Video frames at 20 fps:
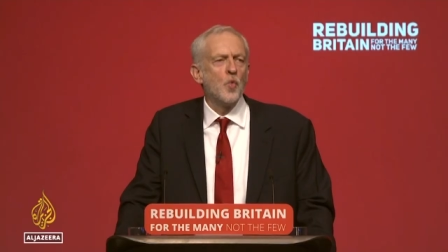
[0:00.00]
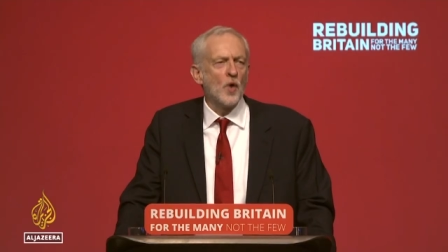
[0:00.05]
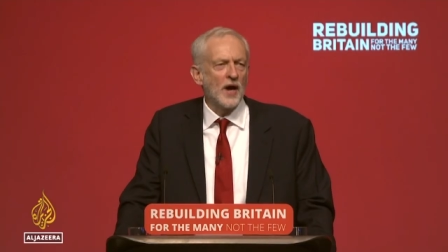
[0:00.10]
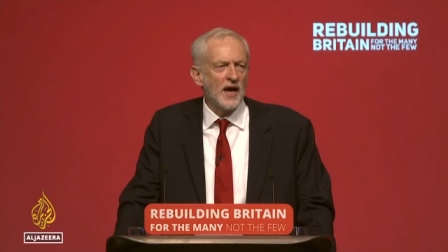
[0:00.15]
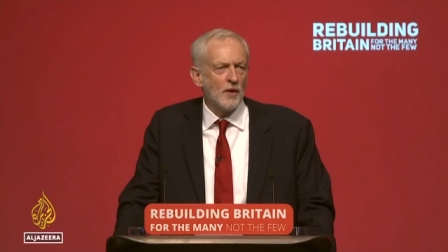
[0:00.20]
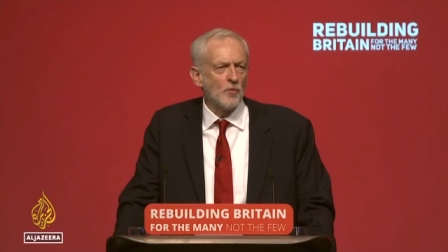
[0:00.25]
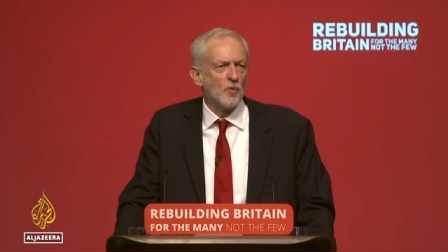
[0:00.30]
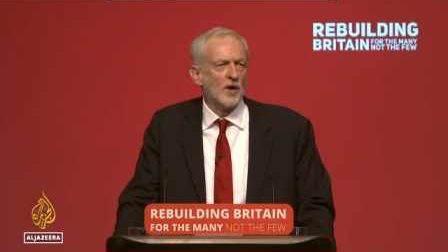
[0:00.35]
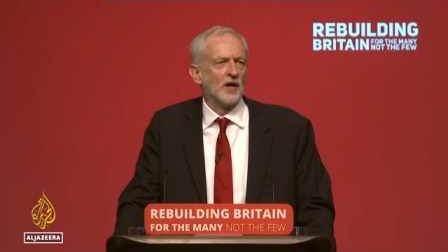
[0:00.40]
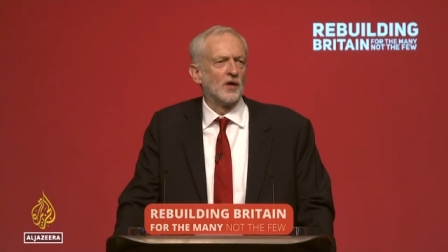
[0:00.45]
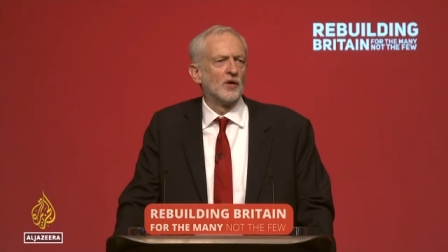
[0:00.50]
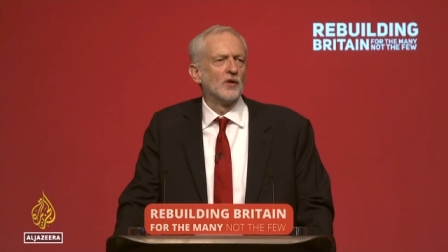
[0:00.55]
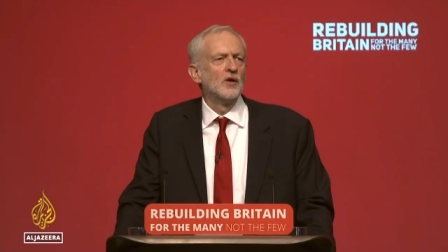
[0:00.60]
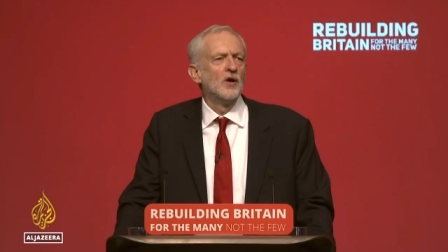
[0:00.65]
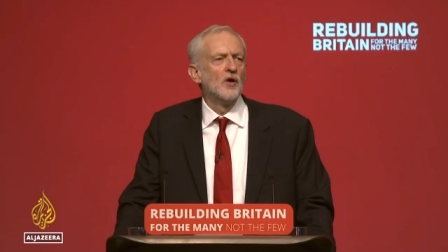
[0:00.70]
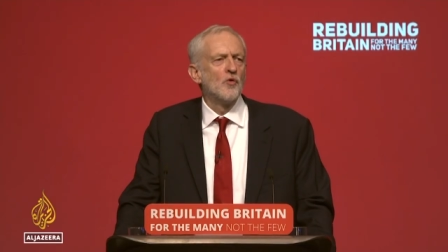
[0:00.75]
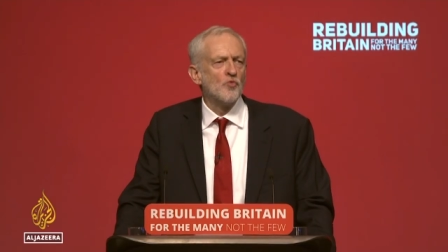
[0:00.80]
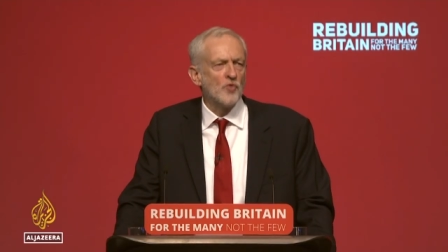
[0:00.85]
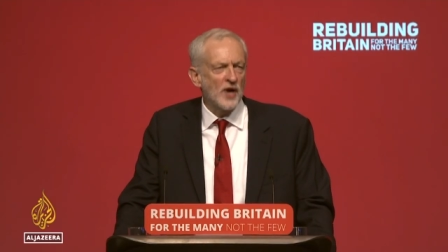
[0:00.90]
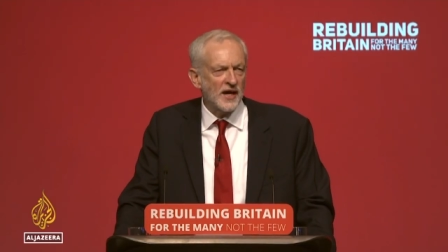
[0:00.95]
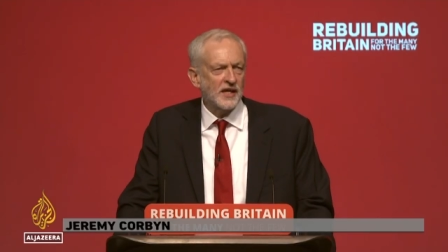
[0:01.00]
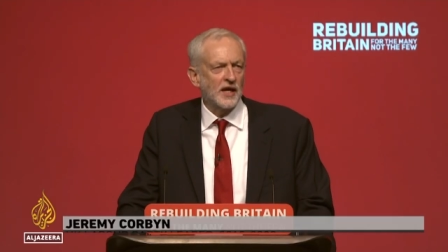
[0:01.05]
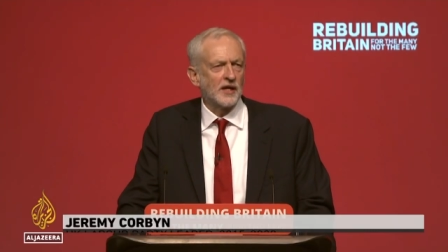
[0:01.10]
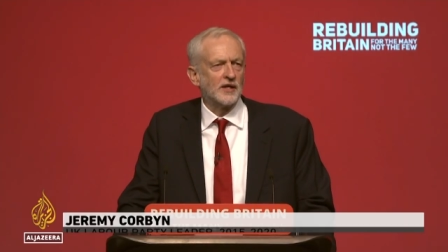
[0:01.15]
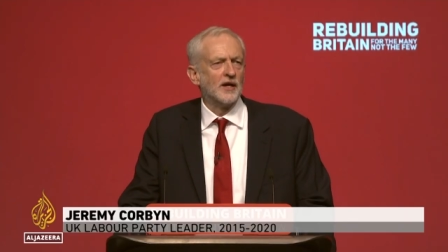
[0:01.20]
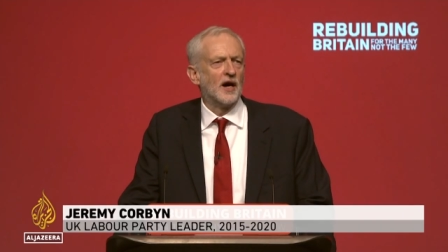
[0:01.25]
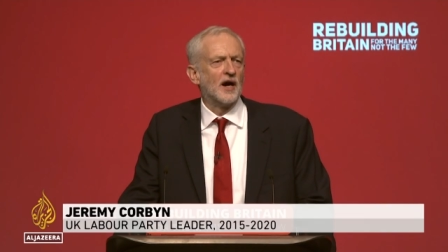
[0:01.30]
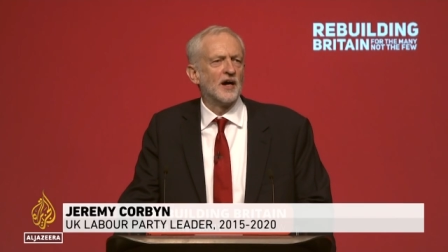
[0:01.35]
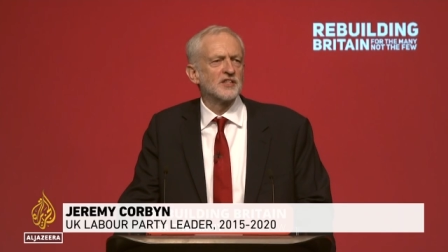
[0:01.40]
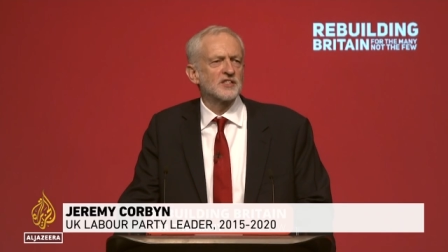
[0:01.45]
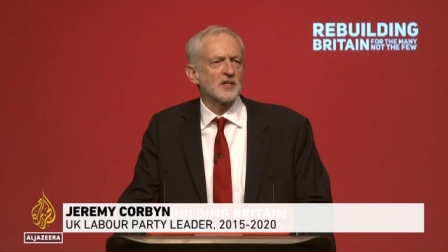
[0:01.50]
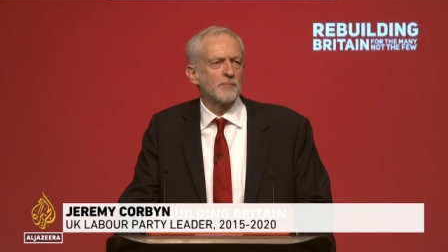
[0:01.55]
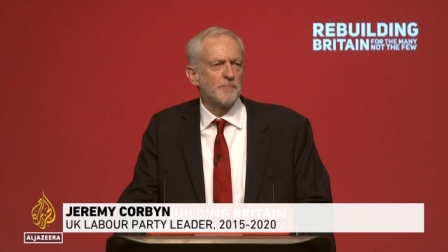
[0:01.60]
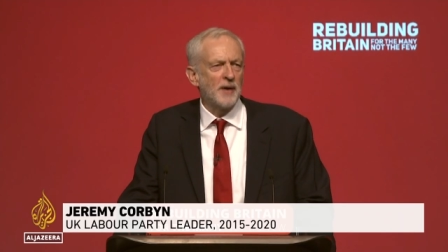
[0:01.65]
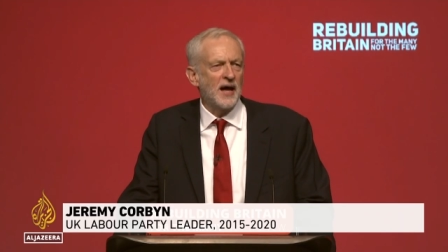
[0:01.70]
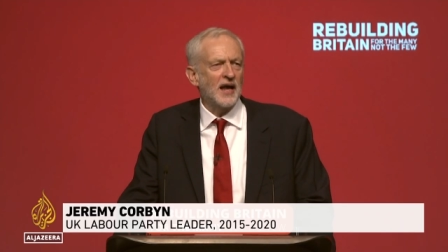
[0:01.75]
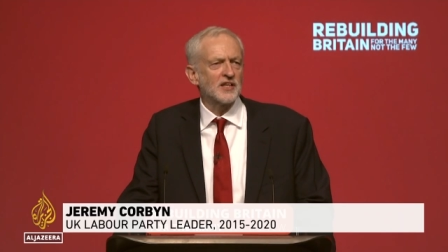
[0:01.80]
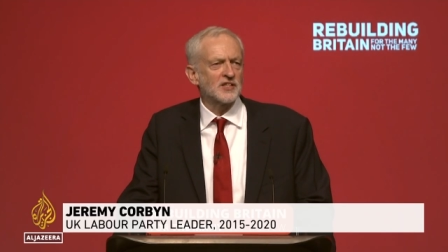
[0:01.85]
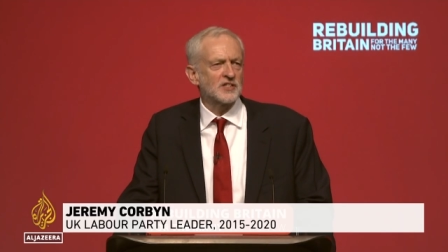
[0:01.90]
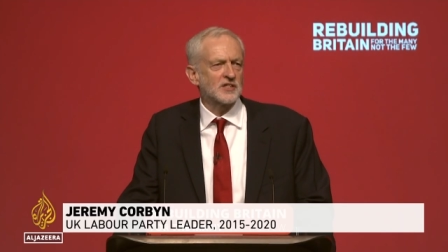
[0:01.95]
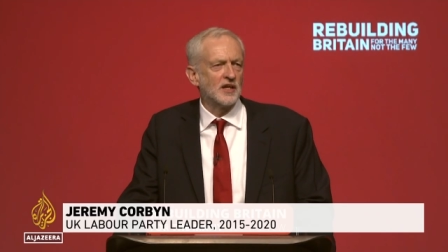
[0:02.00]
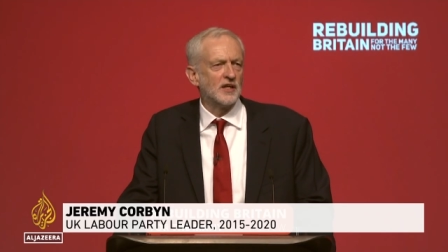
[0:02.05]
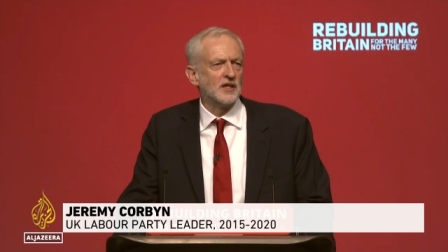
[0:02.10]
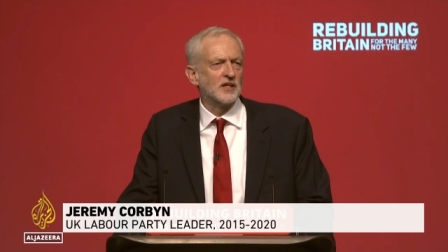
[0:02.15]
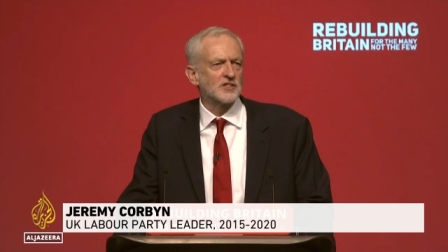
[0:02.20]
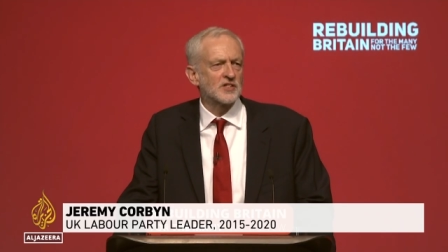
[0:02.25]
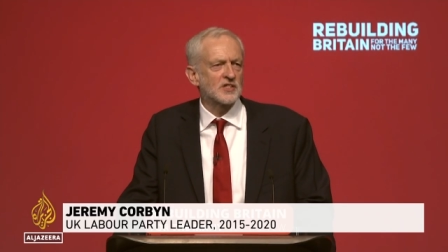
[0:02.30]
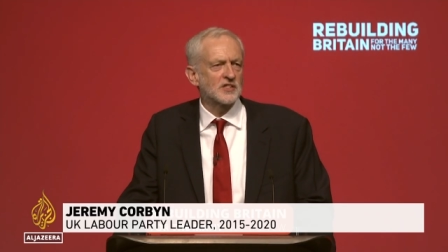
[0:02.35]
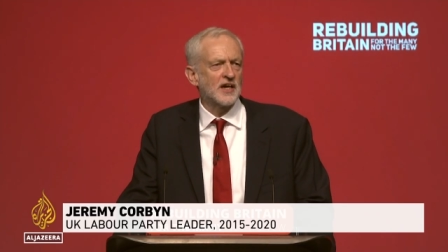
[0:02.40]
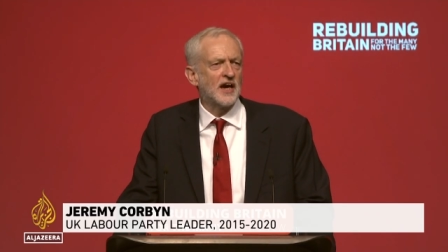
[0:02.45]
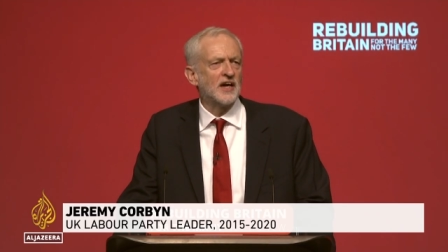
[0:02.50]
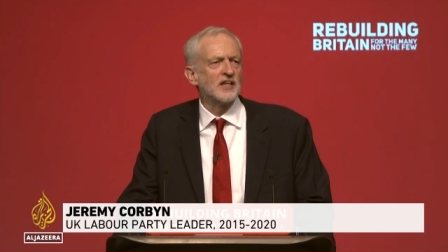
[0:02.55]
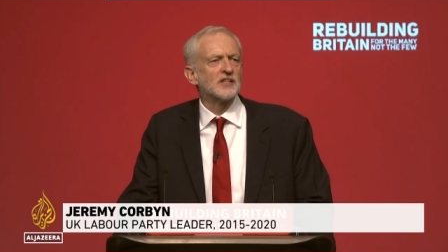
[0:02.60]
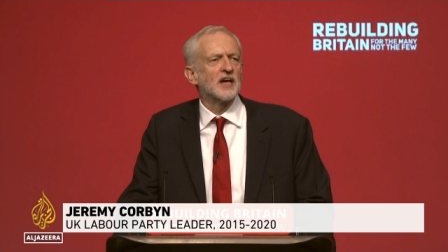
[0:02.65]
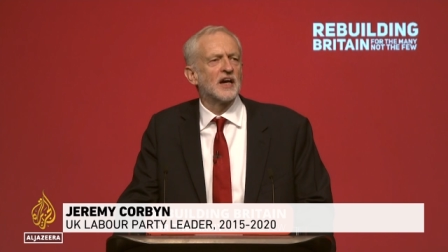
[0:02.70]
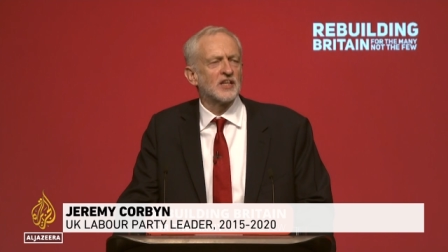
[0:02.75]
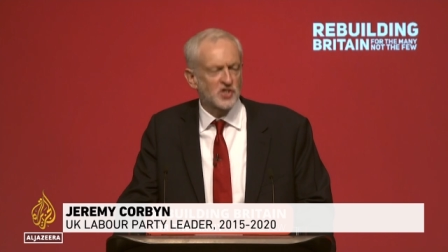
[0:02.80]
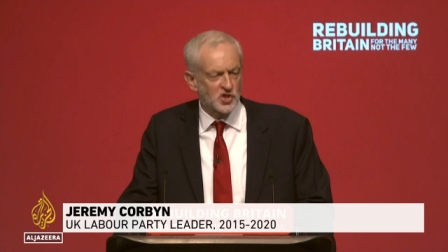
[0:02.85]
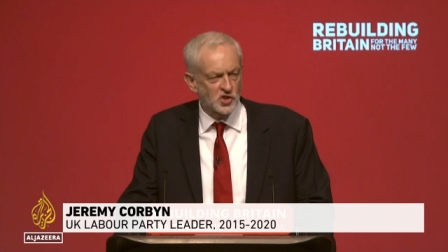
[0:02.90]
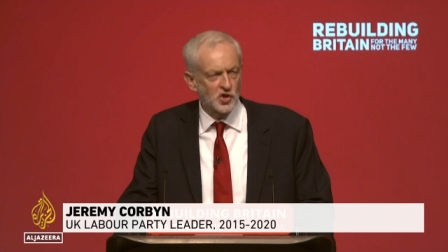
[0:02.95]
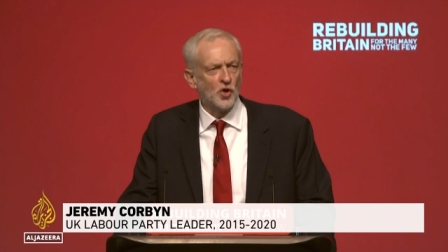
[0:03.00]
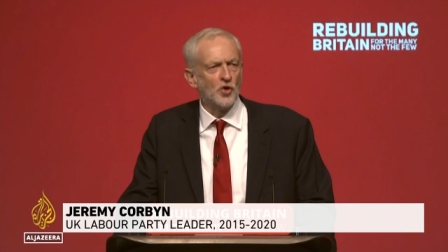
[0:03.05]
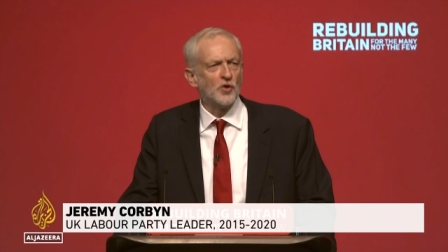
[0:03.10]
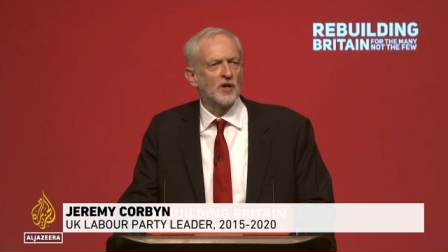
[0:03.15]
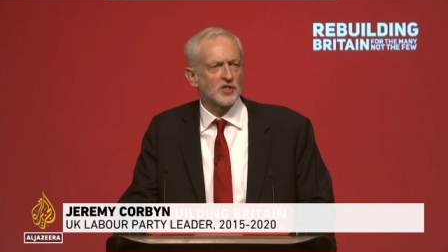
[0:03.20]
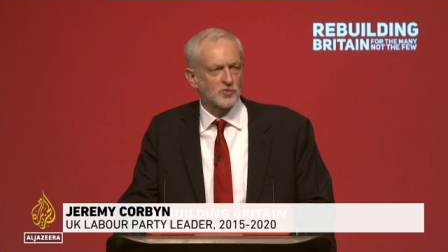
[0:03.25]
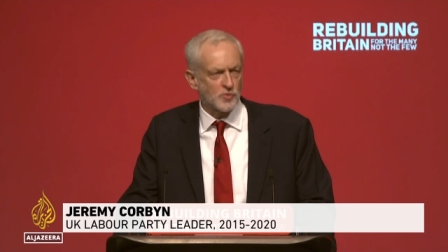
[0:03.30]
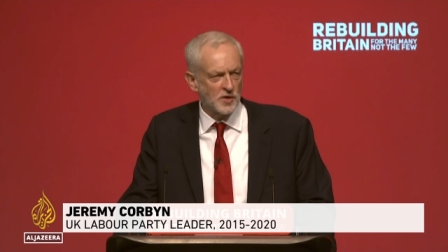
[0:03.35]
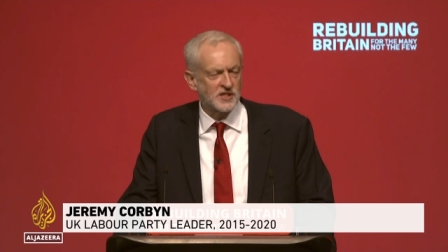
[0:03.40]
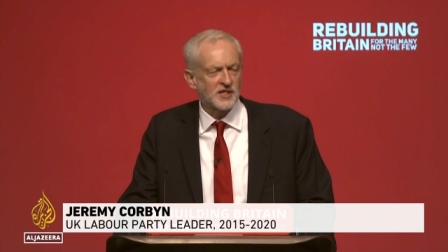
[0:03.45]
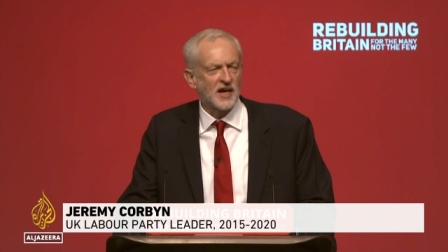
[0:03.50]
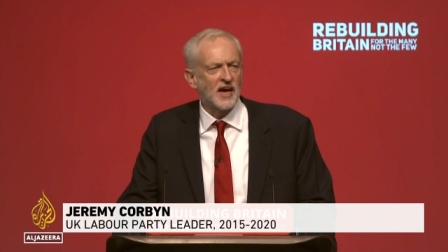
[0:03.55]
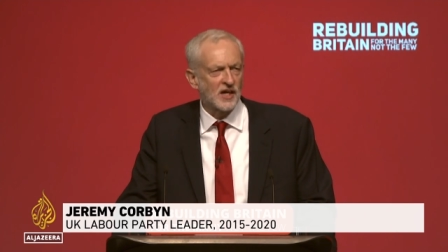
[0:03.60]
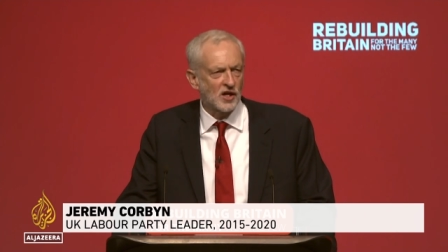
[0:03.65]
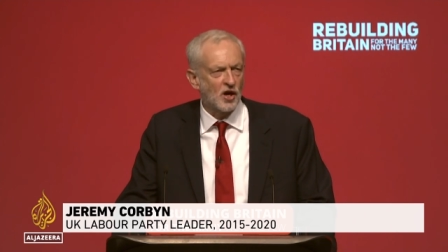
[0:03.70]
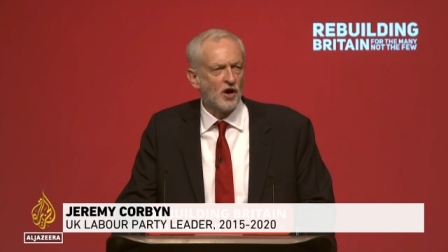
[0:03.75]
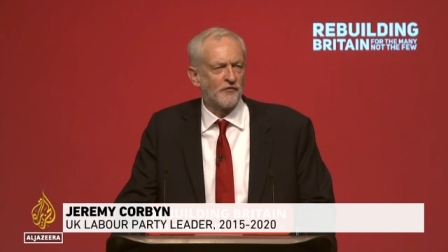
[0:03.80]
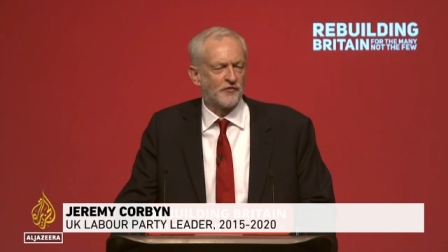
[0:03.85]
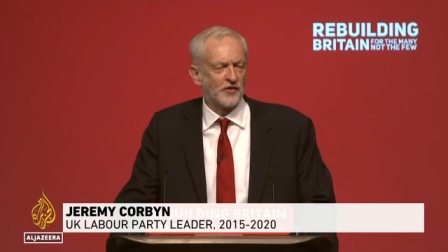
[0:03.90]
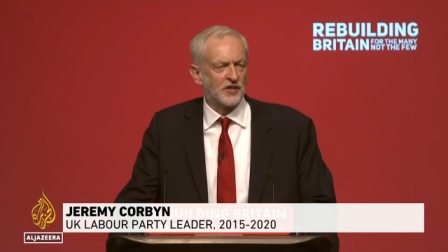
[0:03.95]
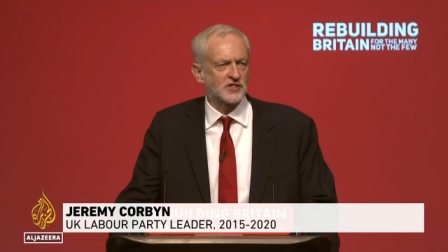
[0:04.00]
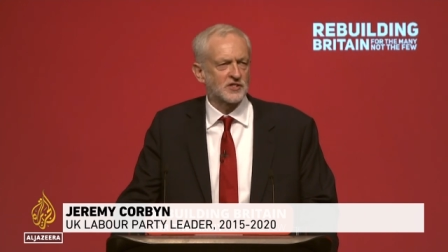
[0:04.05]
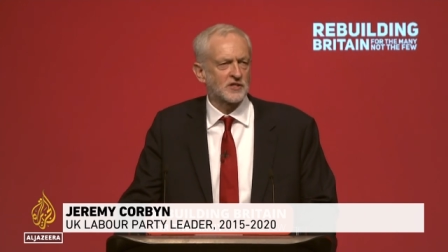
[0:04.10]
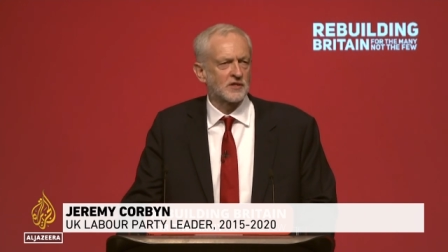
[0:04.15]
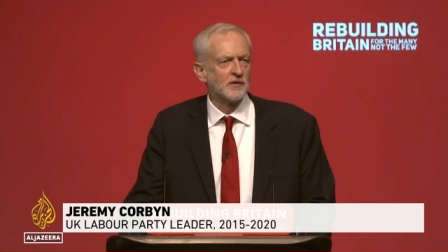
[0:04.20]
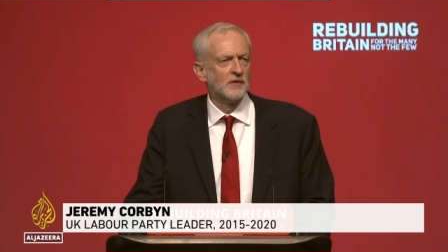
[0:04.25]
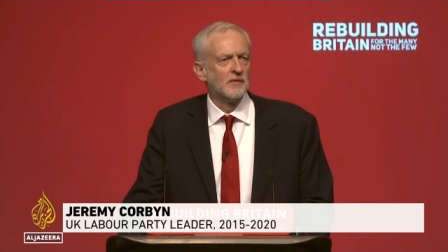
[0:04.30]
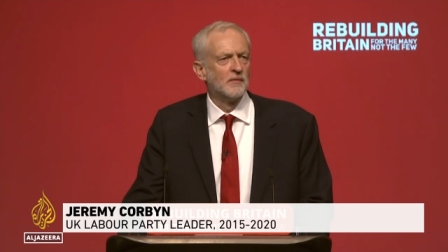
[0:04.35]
We will recognise a Palestinian state as soon as we take office.